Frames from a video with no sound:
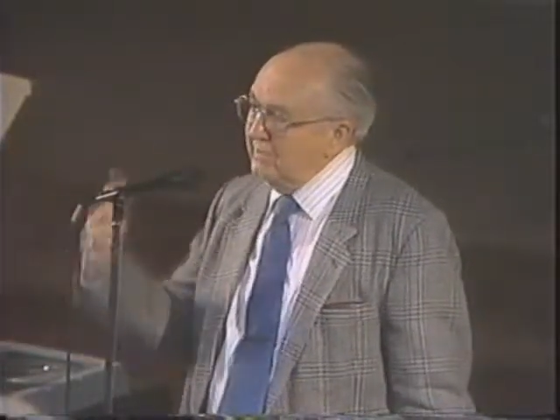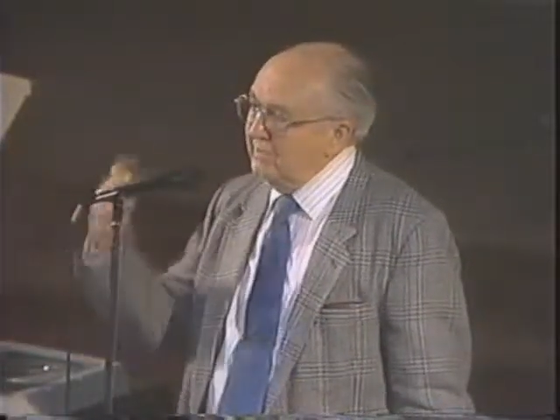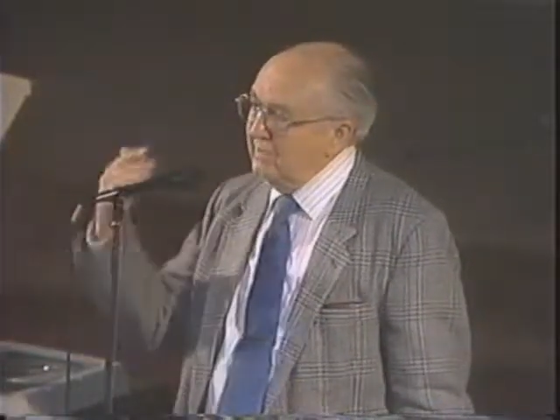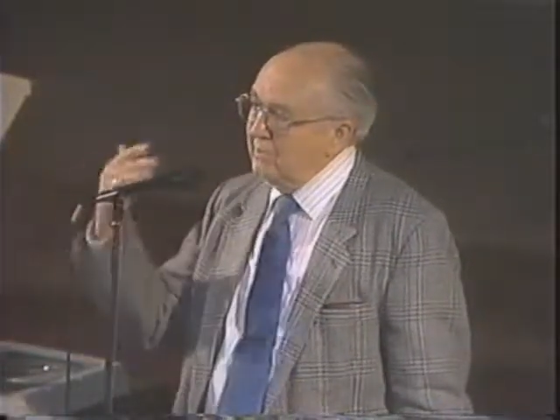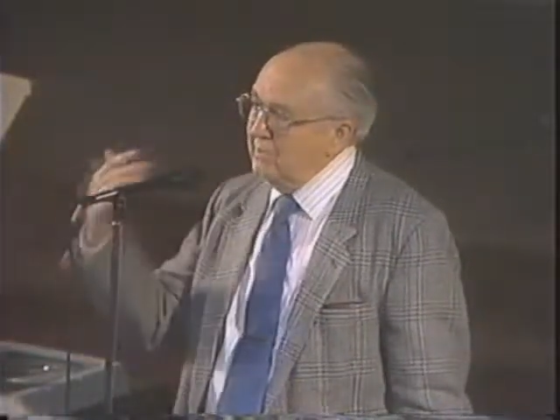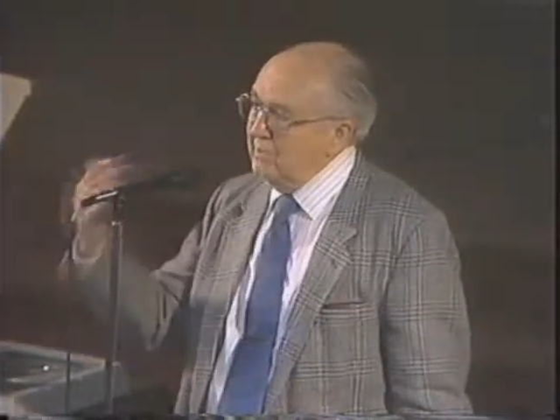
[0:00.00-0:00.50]

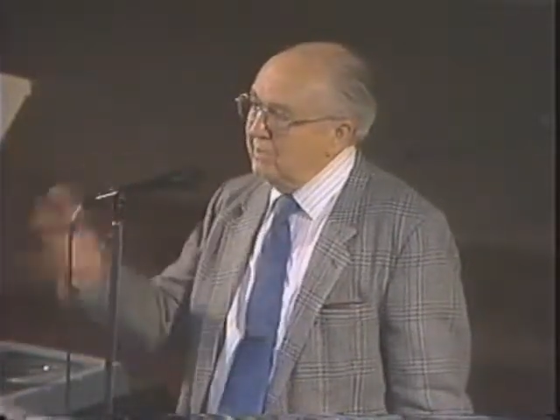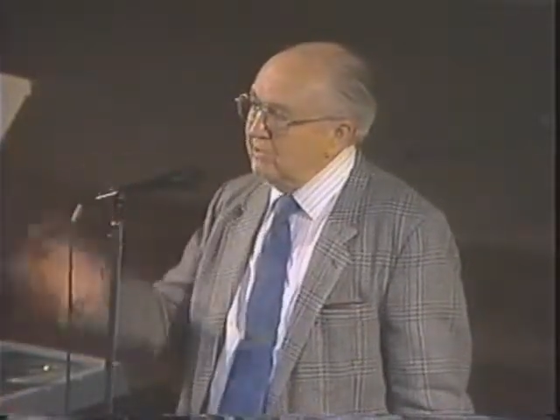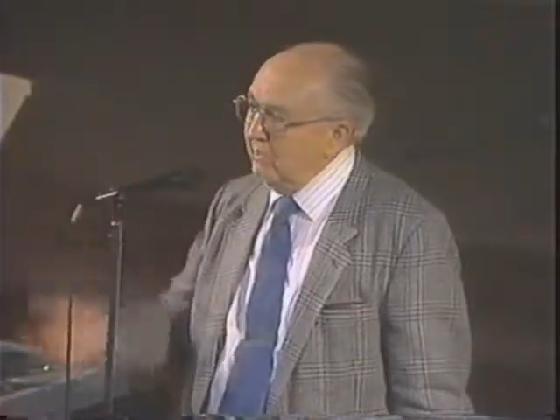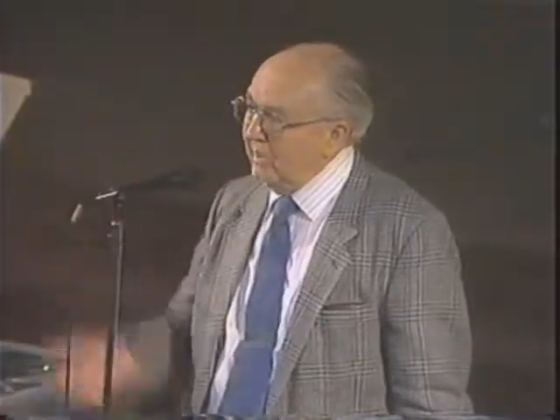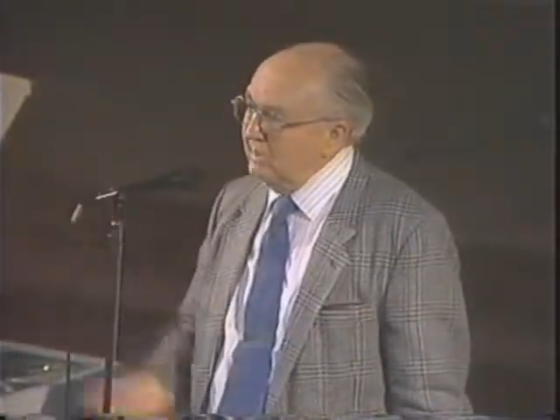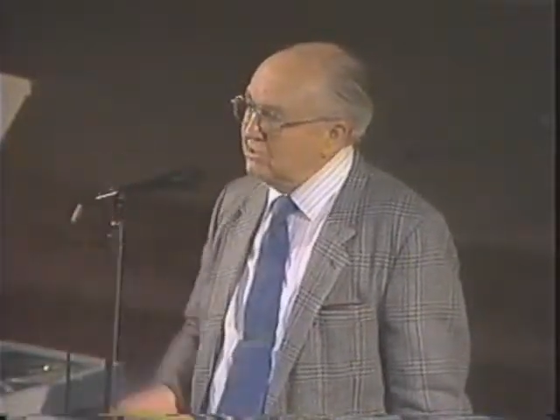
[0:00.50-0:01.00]
even up to the
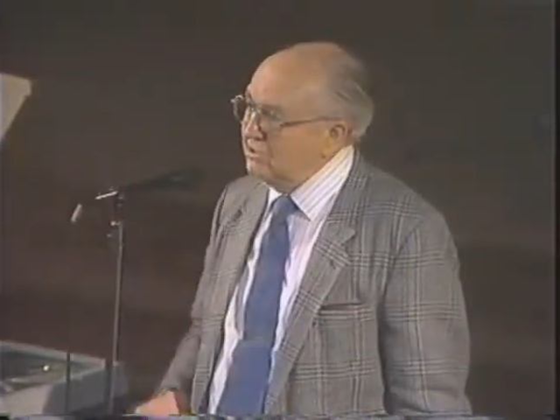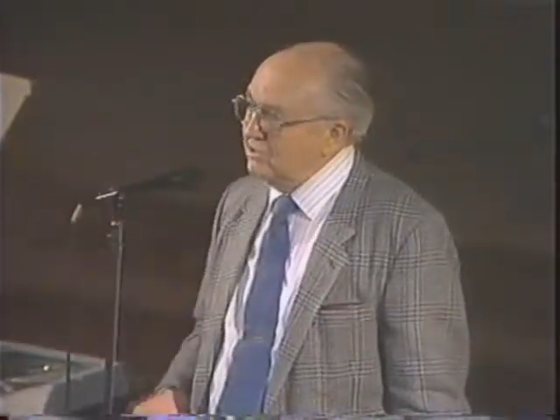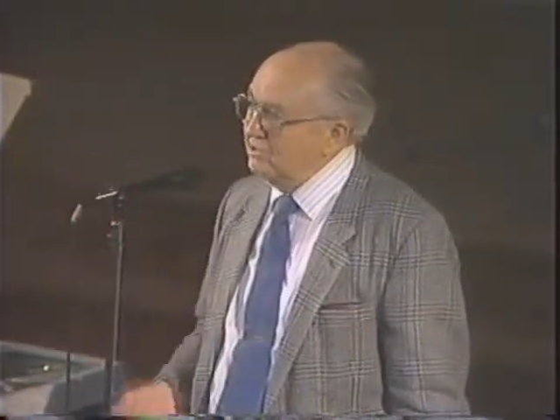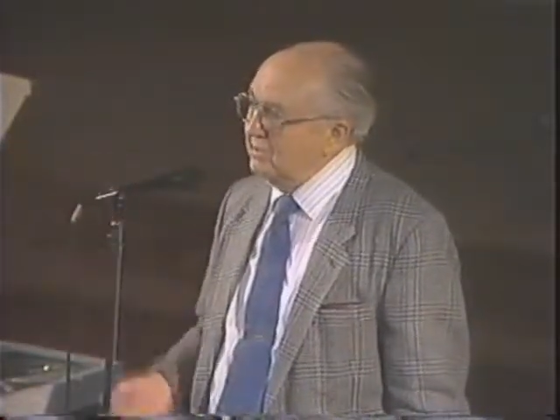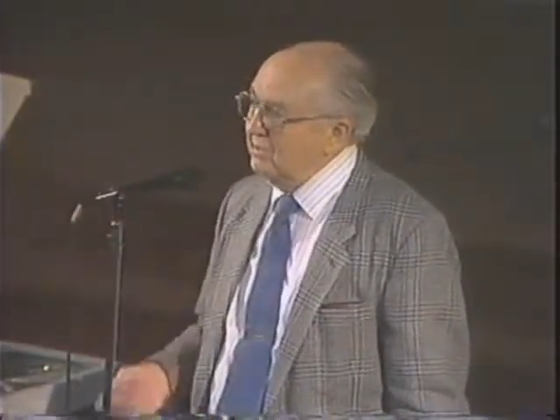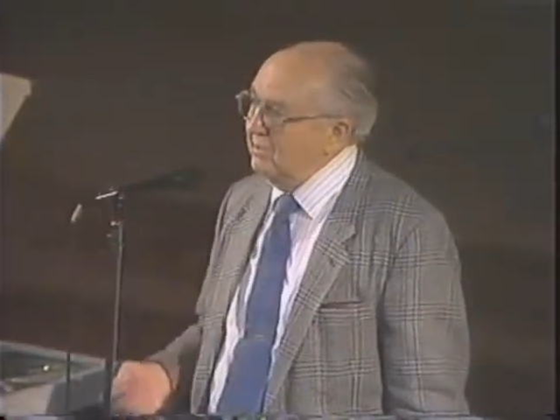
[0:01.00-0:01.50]
mid-20th
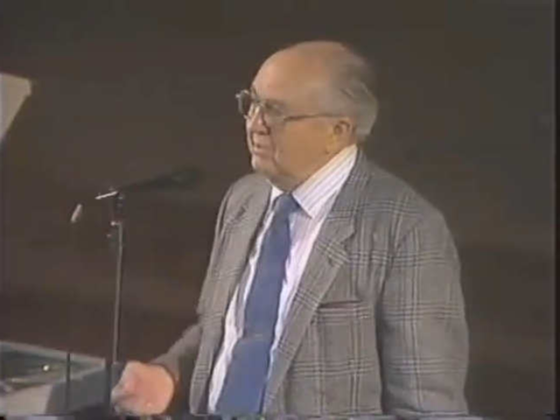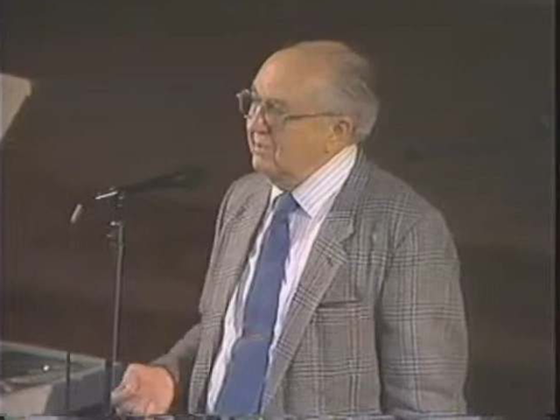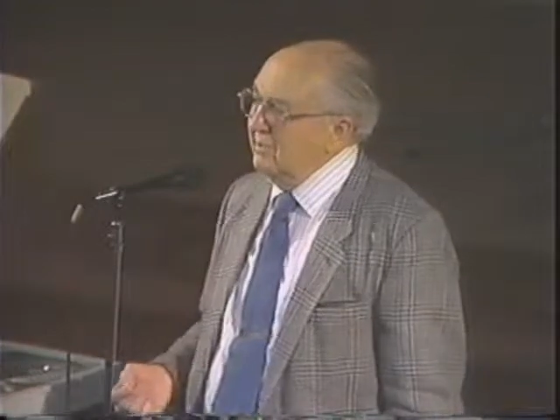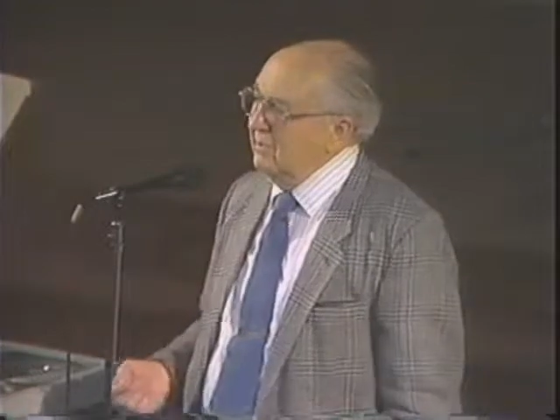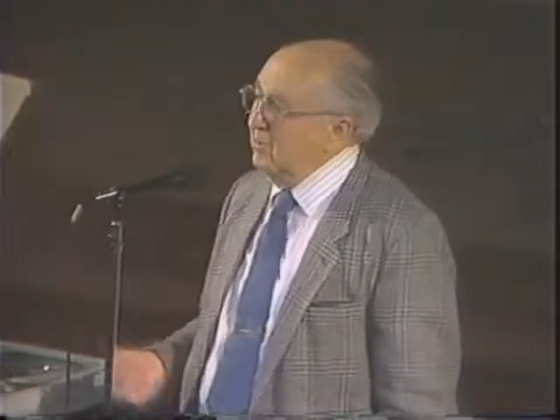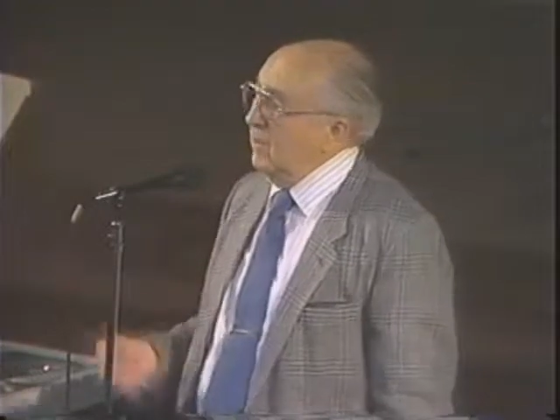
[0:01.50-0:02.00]
century.
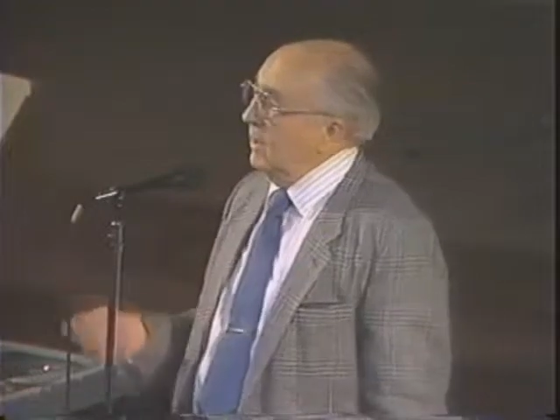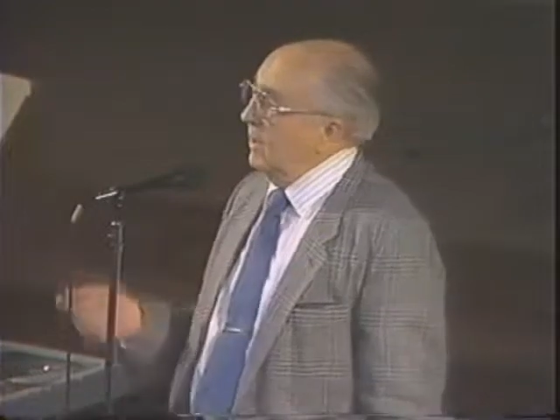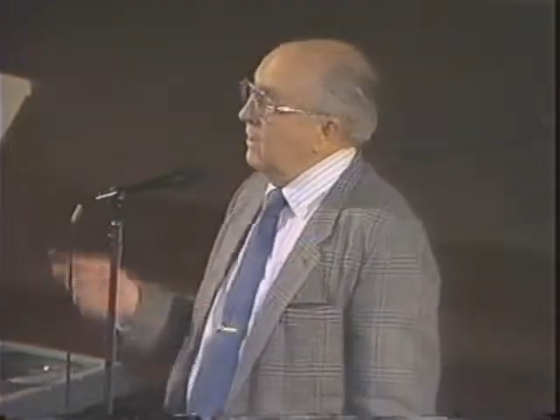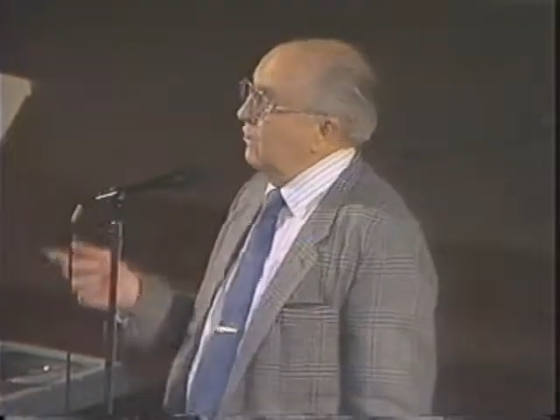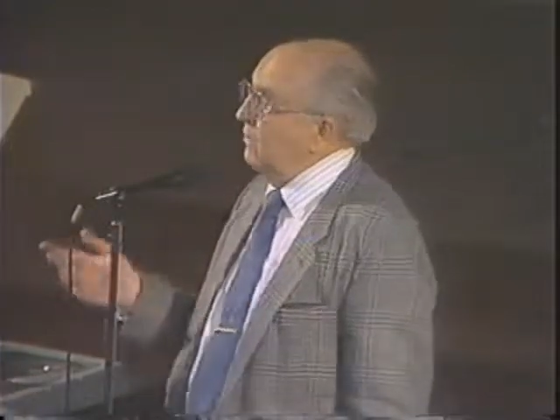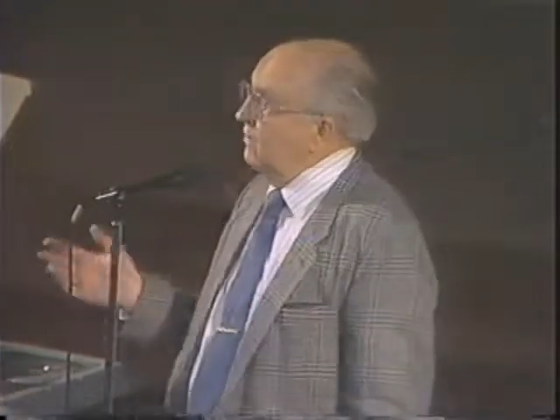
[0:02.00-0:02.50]
Men
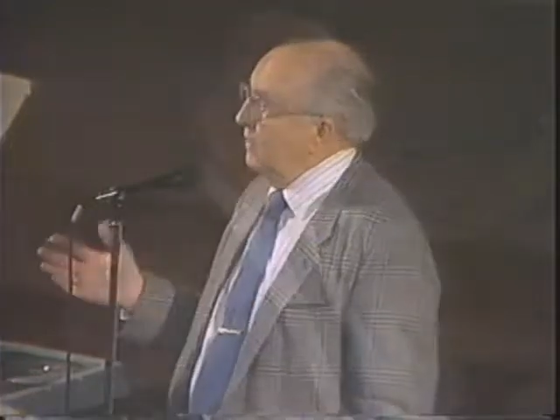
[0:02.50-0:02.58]
like Henry